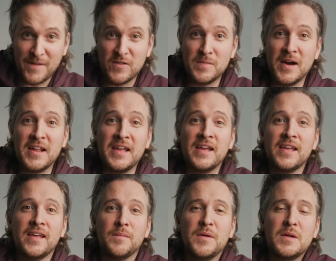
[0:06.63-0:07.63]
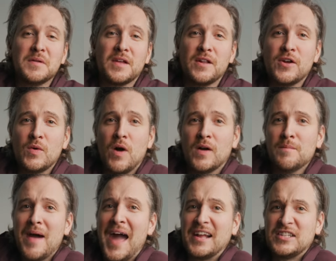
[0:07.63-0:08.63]
everybody? Peter McKinnon here. Welcome
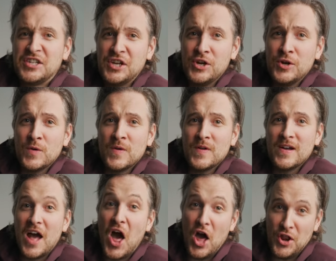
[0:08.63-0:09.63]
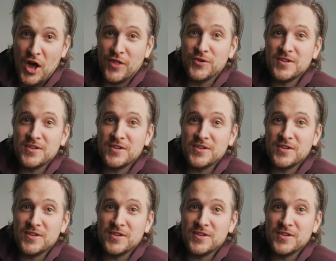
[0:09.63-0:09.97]
back to another